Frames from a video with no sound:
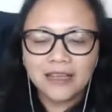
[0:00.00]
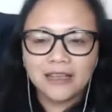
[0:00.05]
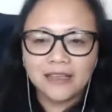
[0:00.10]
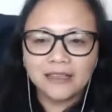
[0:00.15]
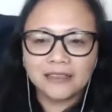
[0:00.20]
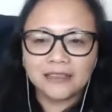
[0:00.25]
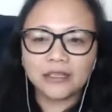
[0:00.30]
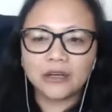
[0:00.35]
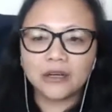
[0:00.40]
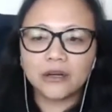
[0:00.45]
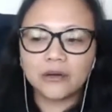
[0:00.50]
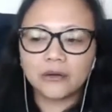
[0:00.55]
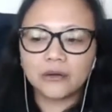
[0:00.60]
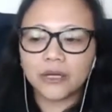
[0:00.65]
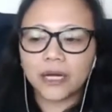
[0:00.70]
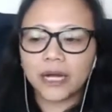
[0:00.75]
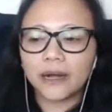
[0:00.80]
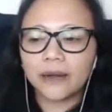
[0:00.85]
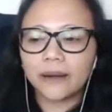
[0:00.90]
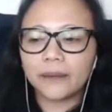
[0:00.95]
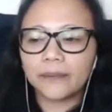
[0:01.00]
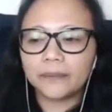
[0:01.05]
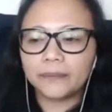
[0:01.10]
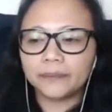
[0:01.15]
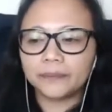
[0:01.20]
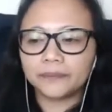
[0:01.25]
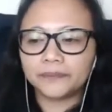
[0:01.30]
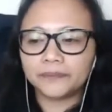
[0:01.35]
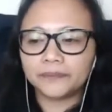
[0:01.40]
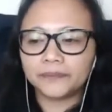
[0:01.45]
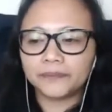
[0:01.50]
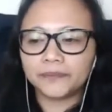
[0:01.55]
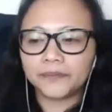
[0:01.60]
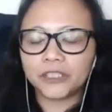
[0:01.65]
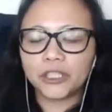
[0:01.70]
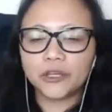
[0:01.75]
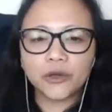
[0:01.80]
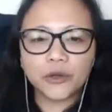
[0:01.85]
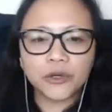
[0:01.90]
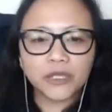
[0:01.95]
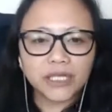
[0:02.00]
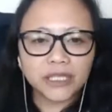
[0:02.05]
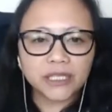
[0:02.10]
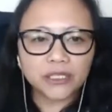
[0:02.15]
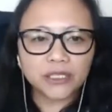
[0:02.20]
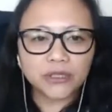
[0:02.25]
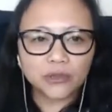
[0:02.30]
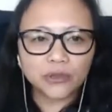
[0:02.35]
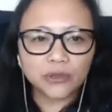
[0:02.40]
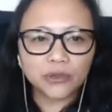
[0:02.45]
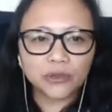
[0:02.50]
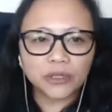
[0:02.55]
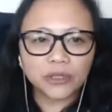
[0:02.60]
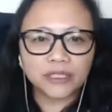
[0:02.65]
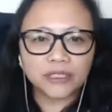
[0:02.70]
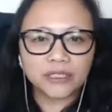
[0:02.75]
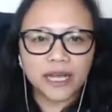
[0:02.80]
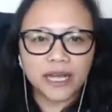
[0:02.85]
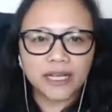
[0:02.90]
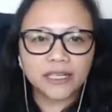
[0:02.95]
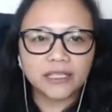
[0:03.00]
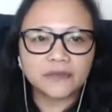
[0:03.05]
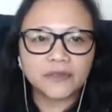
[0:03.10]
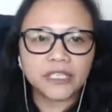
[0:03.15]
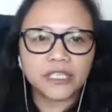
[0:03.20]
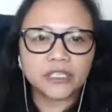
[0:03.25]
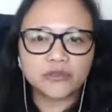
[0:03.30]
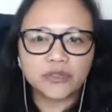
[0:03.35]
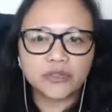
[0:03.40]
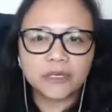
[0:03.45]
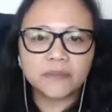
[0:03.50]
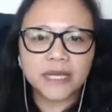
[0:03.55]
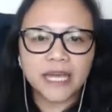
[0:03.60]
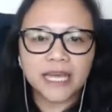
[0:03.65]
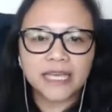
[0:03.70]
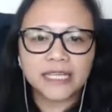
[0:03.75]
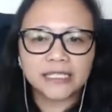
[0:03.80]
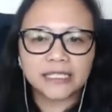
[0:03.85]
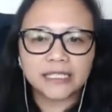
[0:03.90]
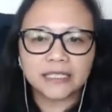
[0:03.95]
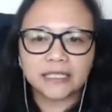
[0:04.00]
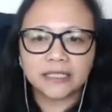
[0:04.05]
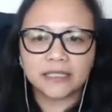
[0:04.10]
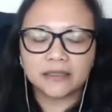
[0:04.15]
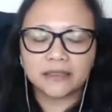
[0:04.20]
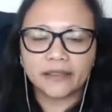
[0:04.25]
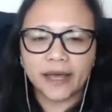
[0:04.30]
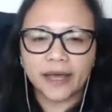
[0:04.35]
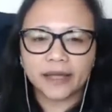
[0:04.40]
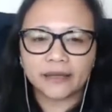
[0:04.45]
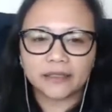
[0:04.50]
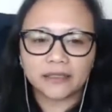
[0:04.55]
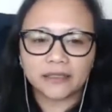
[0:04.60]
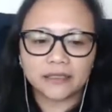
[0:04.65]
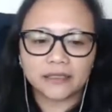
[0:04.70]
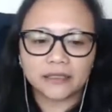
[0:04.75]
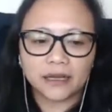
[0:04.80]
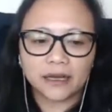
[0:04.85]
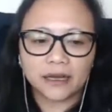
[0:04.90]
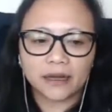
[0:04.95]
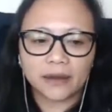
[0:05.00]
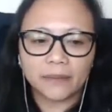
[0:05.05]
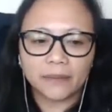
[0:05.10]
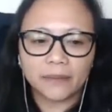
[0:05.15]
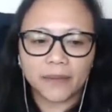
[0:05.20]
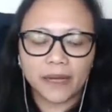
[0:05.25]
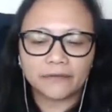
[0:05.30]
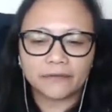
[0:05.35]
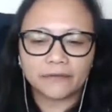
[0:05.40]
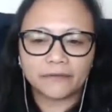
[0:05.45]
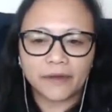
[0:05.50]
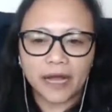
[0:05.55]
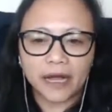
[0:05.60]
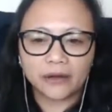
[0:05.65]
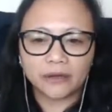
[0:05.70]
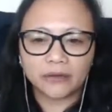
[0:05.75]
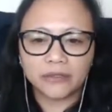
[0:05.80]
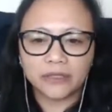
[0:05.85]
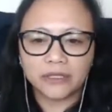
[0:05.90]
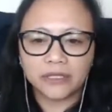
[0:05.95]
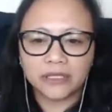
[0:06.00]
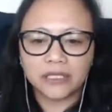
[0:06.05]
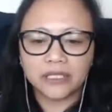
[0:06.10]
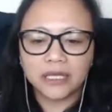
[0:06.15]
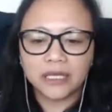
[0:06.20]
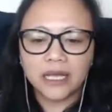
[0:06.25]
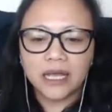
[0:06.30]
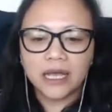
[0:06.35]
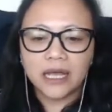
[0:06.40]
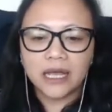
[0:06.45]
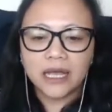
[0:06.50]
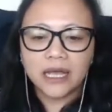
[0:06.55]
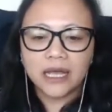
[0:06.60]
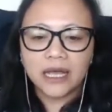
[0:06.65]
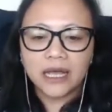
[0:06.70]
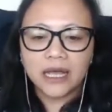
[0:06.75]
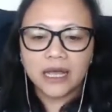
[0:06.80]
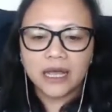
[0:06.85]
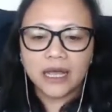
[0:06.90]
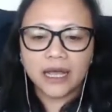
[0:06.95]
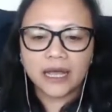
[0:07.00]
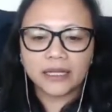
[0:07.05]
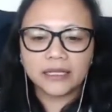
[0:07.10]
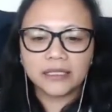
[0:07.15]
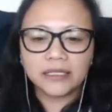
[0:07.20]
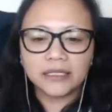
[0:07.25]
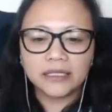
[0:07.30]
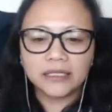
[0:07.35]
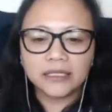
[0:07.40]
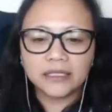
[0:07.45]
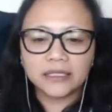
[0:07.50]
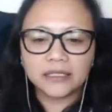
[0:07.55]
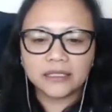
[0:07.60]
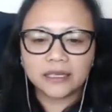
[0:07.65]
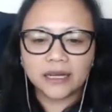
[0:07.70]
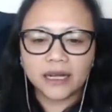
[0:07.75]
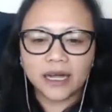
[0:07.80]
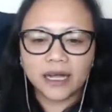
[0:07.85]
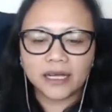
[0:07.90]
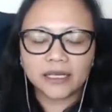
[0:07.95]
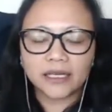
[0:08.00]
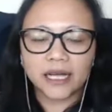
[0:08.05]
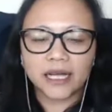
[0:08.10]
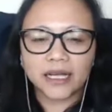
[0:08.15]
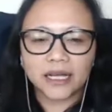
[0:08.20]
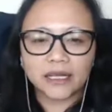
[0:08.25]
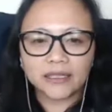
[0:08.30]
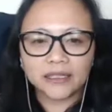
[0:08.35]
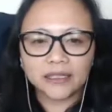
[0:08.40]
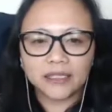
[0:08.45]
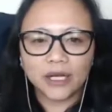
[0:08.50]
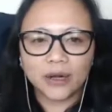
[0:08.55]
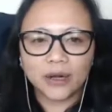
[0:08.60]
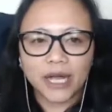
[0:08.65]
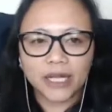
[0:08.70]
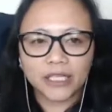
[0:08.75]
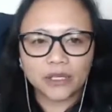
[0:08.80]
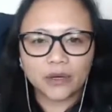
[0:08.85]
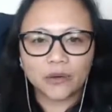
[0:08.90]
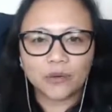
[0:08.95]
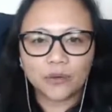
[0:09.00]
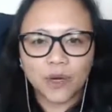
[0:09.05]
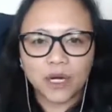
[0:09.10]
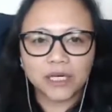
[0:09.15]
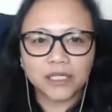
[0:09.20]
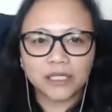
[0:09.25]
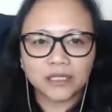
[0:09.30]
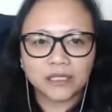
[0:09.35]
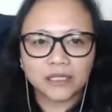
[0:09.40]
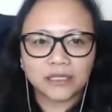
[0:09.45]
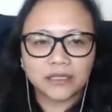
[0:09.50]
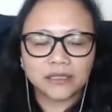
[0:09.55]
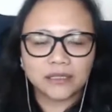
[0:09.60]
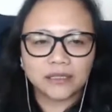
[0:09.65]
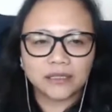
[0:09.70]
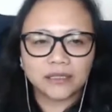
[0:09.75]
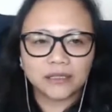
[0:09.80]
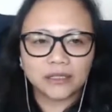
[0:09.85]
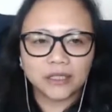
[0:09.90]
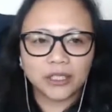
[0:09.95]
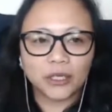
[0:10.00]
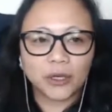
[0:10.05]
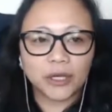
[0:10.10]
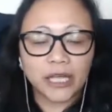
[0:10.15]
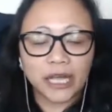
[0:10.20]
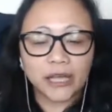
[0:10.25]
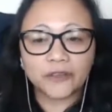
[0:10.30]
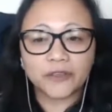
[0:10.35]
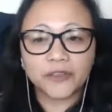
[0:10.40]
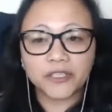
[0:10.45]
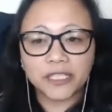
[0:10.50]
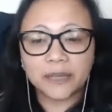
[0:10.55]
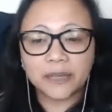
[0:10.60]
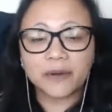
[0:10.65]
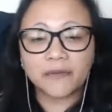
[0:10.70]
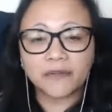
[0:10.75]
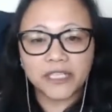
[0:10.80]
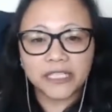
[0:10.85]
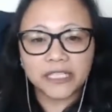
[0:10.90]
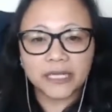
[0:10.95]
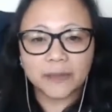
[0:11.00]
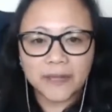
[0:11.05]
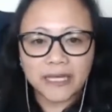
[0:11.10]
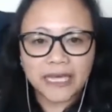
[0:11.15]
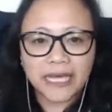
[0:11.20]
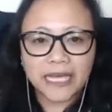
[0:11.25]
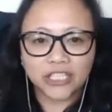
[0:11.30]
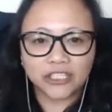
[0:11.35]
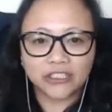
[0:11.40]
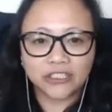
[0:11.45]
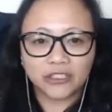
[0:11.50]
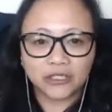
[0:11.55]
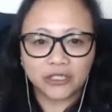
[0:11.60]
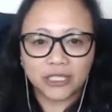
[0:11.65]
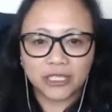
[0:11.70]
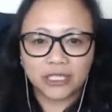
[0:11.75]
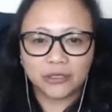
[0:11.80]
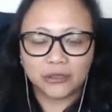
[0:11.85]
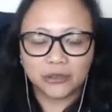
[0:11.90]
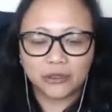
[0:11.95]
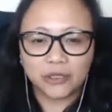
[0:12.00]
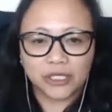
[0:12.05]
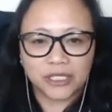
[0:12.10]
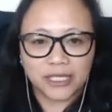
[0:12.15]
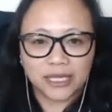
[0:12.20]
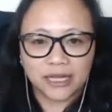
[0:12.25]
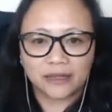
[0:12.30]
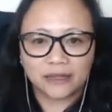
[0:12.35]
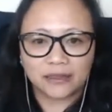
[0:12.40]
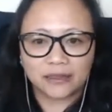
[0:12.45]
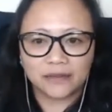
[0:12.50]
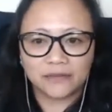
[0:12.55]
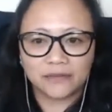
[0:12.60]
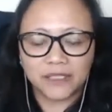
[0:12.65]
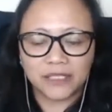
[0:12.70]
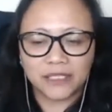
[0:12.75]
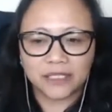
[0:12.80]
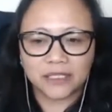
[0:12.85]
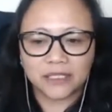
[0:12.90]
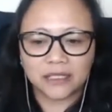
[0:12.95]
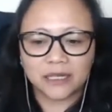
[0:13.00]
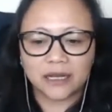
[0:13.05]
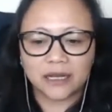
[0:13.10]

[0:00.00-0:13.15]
So so those are the two kind of extreme cases that I've found. And I don't want, some of these applications you can do yourselves.